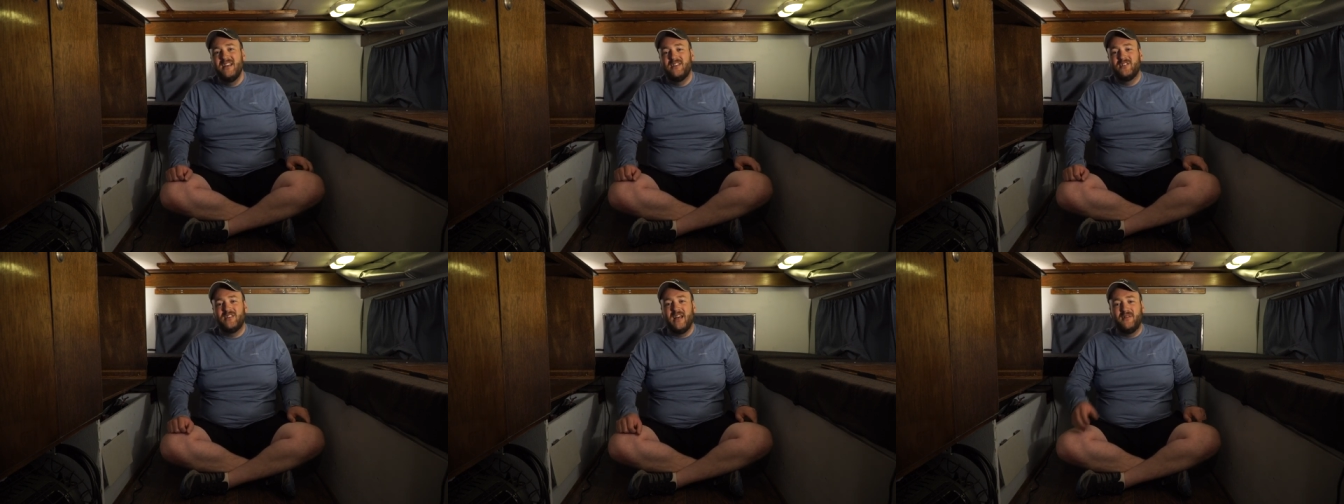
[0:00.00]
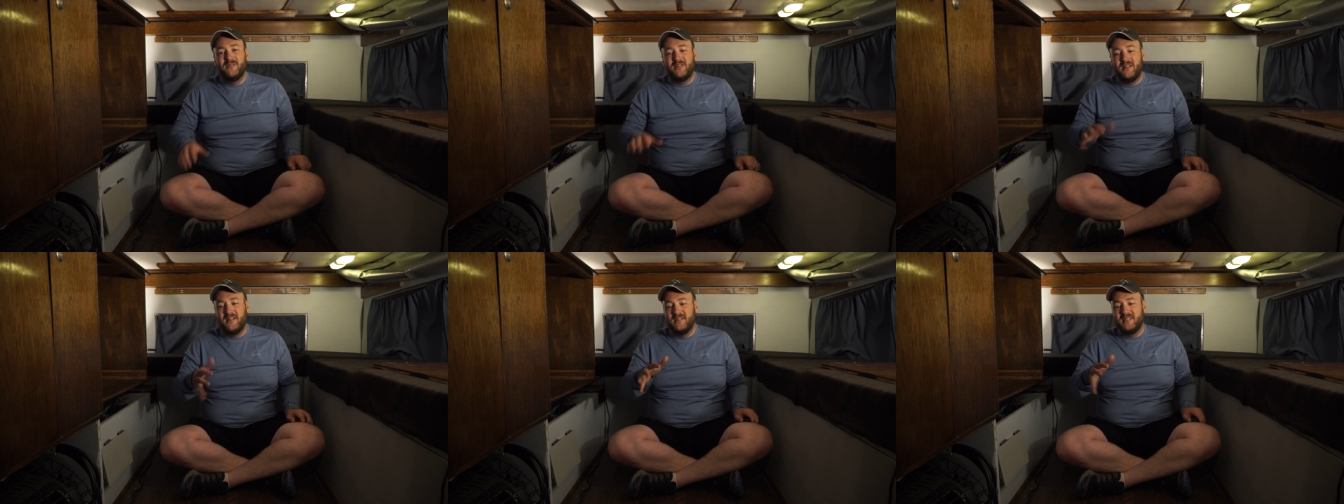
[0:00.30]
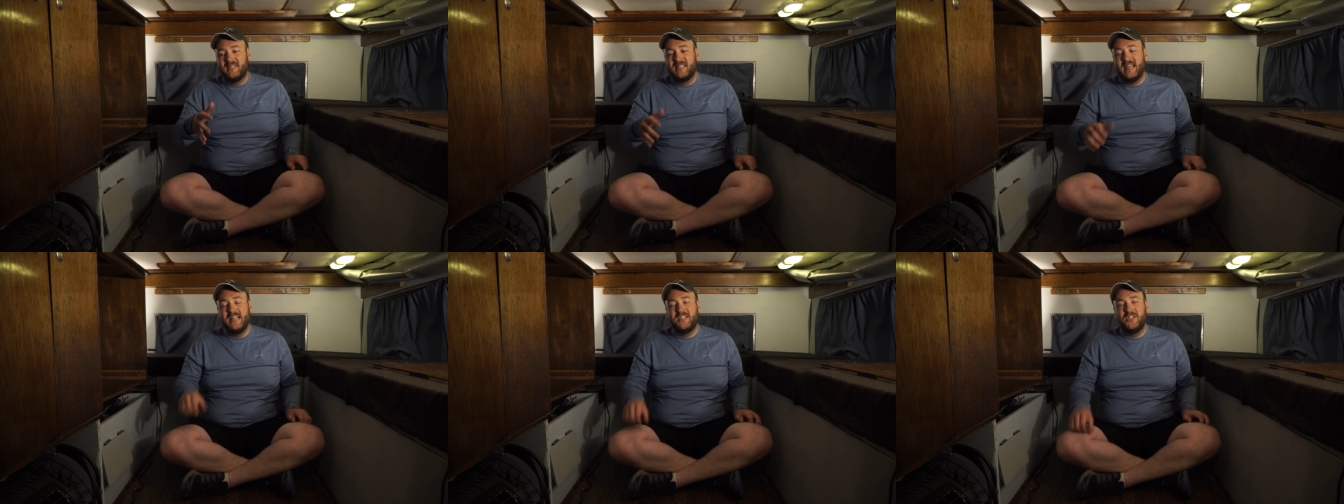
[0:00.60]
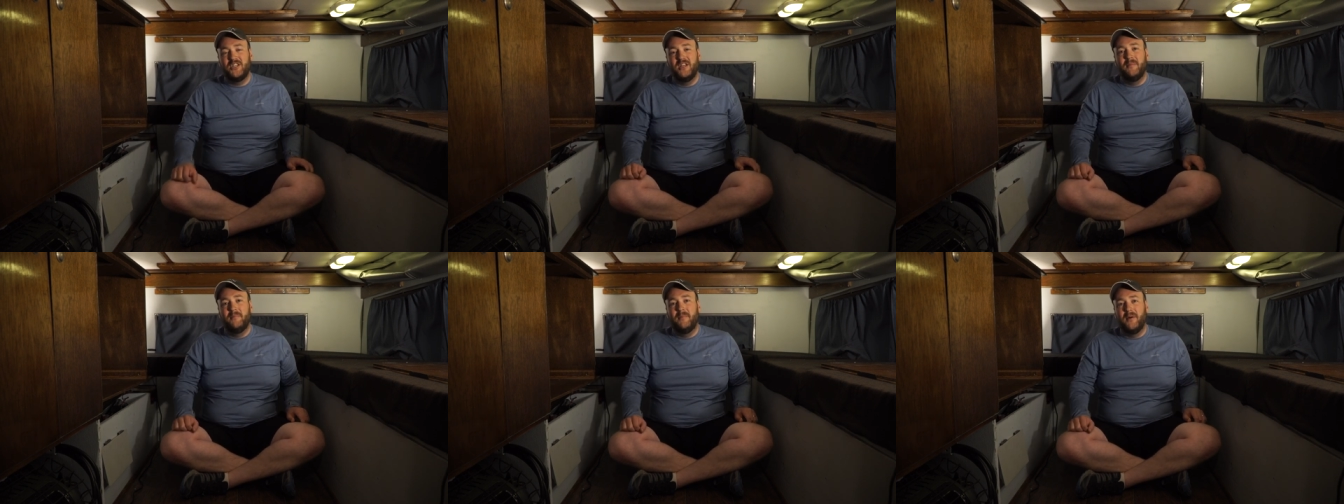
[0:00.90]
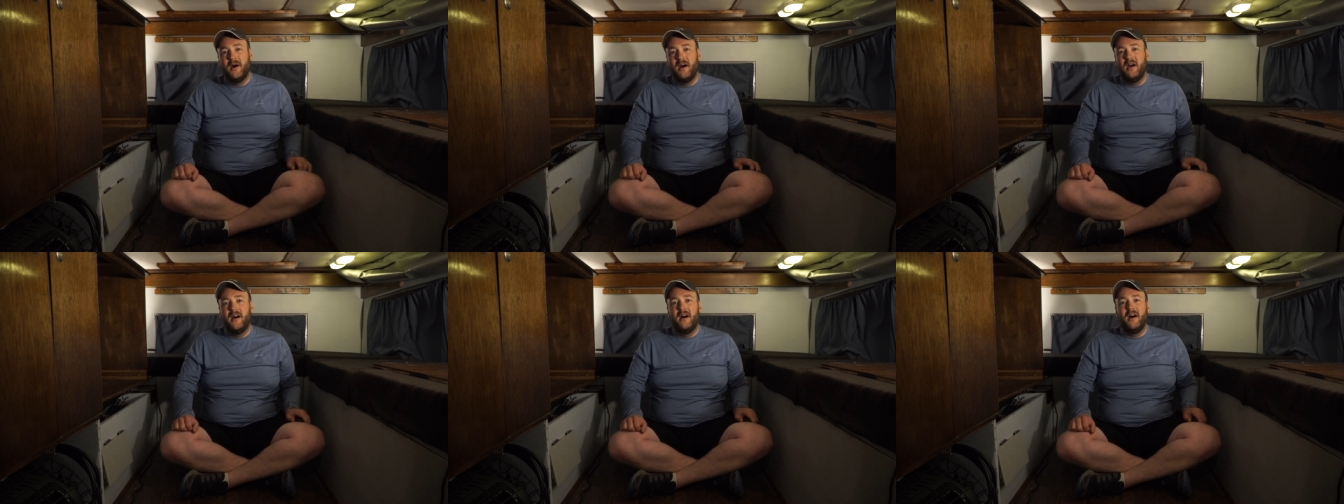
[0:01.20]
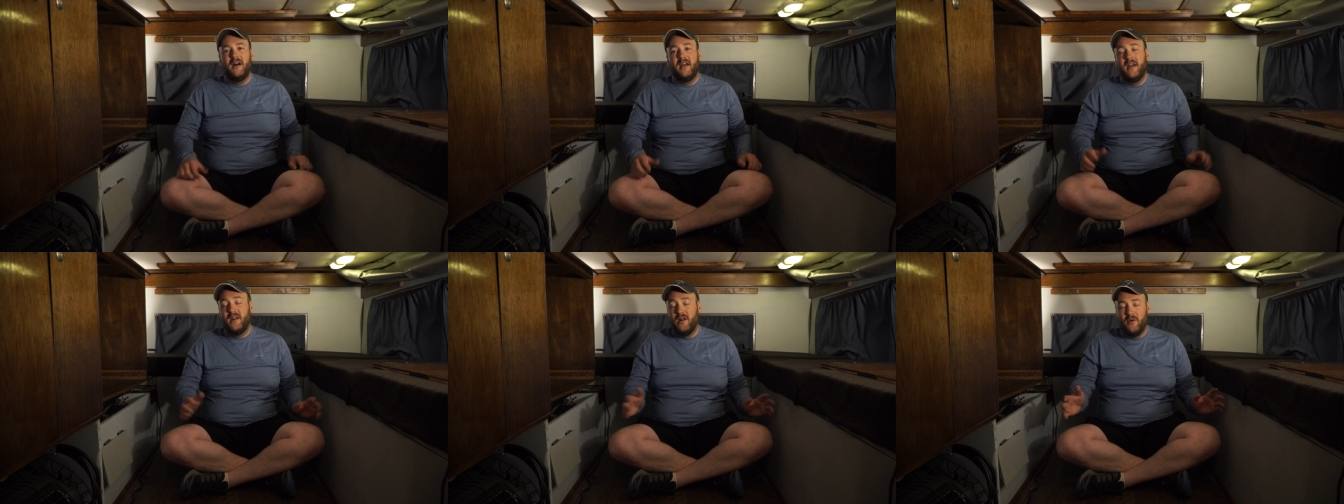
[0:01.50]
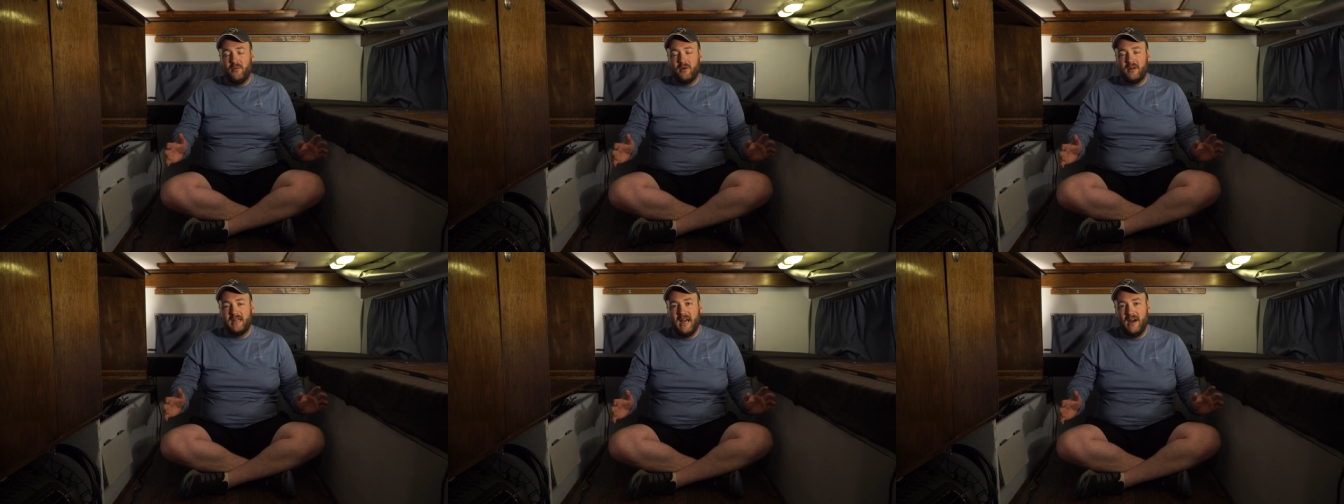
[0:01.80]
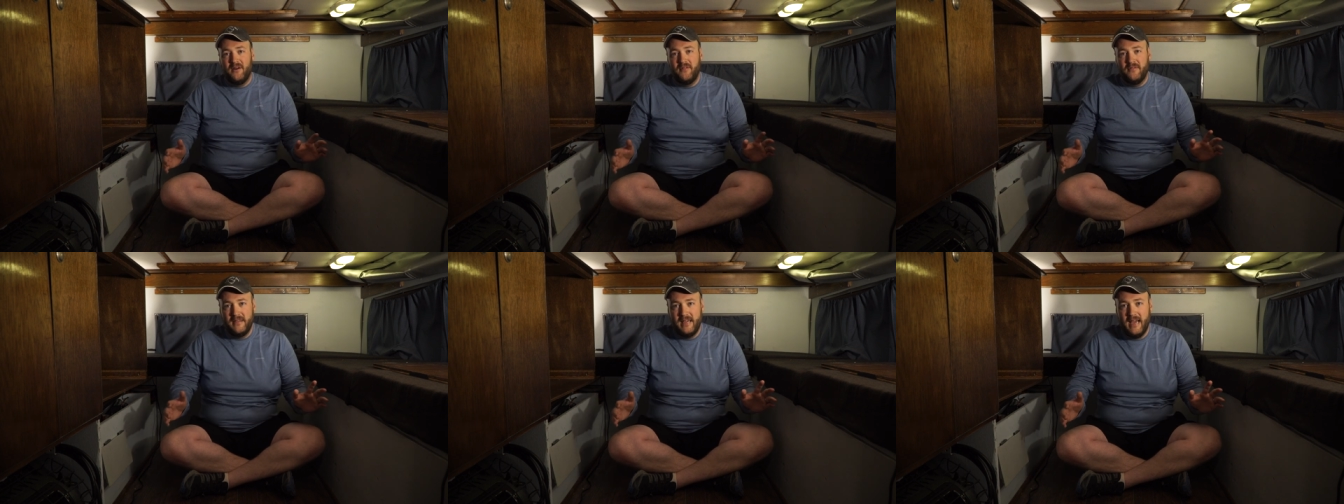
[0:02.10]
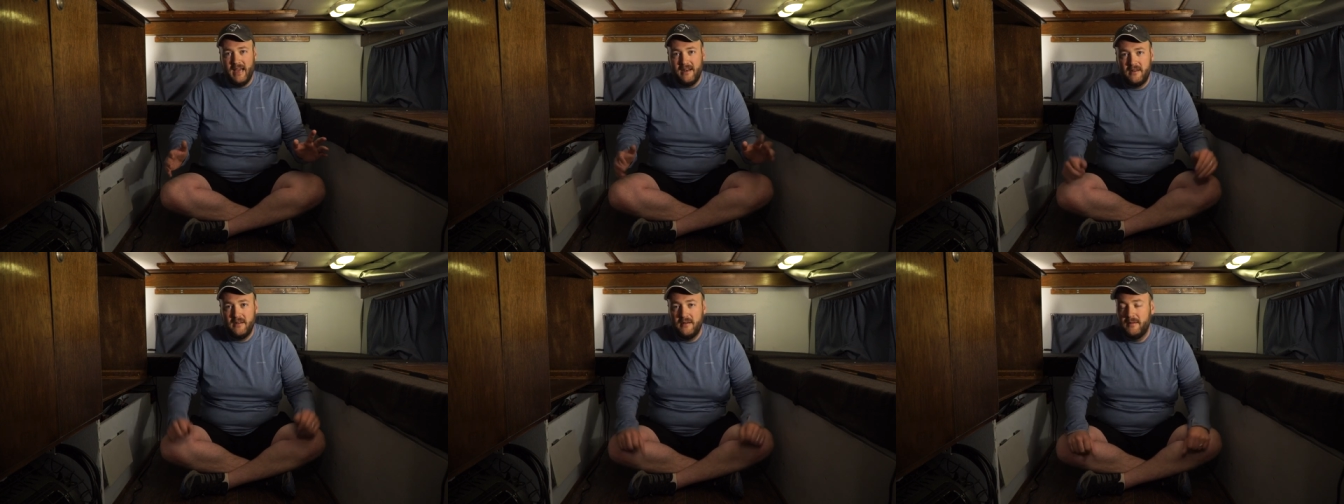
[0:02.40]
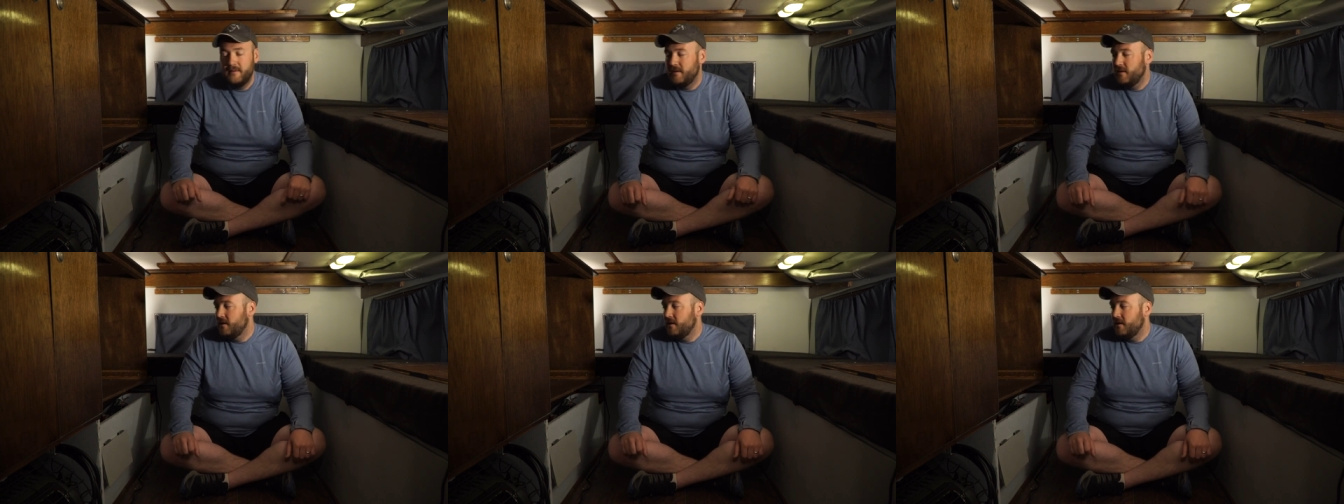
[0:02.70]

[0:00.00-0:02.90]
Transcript: So that was a little sketchy, but uh, it all worked out in the end.